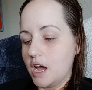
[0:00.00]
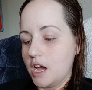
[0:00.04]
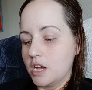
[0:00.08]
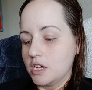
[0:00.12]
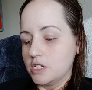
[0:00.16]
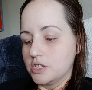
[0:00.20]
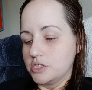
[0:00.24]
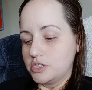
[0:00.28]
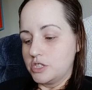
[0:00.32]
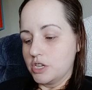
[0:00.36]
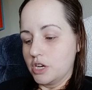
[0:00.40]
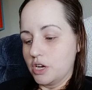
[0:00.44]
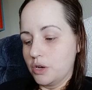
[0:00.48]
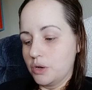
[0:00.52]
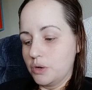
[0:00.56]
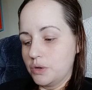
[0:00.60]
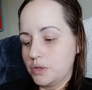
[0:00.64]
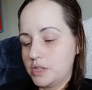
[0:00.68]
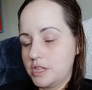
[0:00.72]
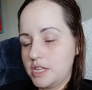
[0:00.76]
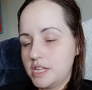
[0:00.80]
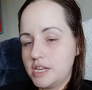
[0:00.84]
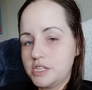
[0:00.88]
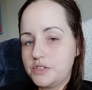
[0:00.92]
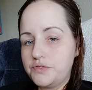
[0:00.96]
So
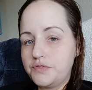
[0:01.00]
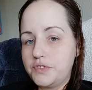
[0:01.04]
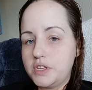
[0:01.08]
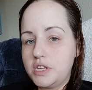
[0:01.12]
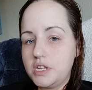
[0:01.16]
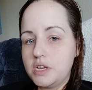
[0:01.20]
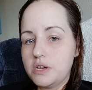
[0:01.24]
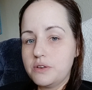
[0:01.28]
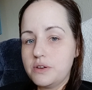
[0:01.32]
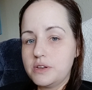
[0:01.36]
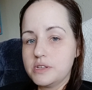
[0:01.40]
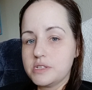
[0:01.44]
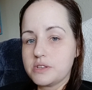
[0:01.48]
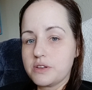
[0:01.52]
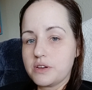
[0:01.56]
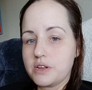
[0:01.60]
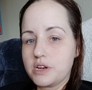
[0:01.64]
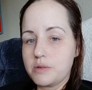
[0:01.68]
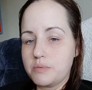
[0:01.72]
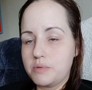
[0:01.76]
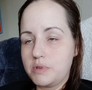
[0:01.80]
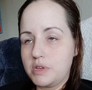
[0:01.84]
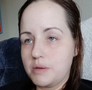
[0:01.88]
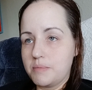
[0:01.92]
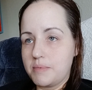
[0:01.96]
this video is going
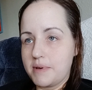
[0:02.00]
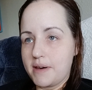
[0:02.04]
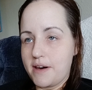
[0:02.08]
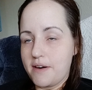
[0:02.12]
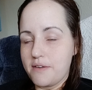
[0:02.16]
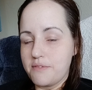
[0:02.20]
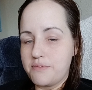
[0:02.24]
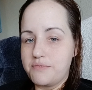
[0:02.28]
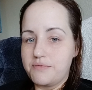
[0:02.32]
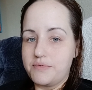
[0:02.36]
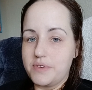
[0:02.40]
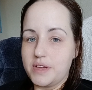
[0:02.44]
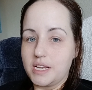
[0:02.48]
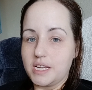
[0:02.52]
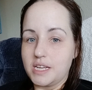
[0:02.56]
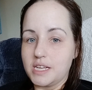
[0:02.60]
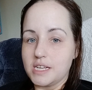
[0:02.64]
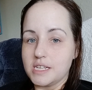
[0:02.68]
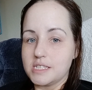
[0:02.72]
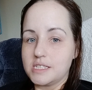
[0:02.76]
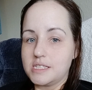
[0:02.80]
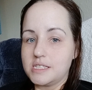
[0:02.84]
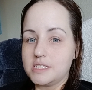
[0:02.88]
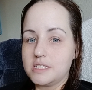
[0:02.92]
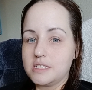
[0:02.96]
to be about
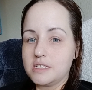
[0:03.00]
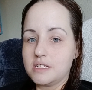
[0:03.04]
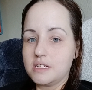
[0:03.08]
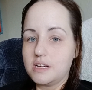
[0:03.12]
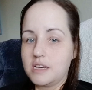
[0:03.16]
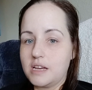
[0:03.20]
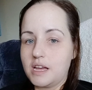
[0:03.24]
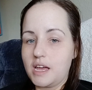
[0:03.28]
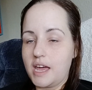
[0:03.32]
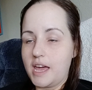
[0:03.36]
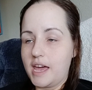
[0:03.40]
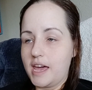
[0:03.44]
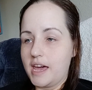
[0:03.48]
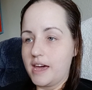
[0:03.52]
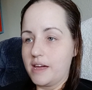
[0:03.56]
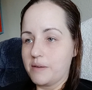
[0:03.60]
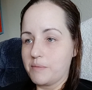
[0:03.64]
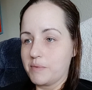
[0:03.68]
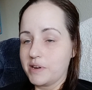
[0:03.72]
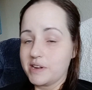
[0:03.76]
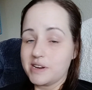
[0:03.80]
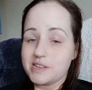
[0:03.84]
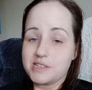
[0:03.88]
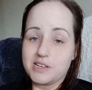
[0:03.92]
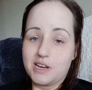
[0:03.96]
fitness, and
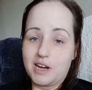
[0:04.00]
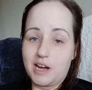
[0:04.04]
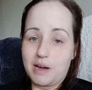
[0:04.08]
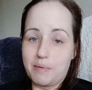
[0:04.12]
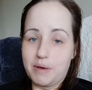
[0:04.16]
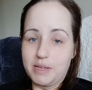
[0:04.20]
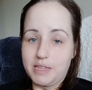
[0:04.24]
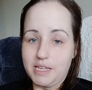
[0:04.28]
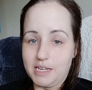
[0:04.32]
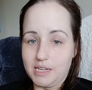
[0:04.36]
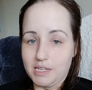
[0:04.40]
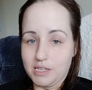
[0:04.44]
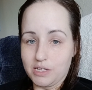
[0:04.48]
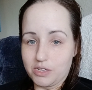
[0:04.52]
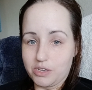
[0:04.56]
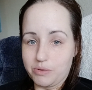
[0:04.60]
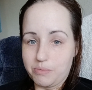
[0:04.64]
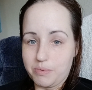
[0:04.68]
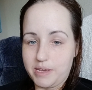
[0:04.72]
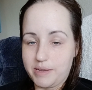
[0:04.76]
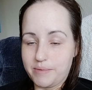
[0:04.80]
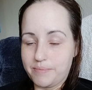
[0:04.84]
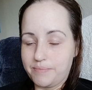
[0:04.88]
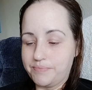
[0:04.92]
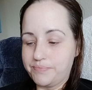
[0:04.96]
we're going to talk about that a little
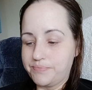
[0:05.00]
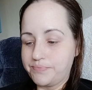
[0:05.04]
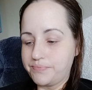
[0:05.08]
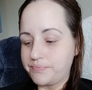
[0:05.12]
bit.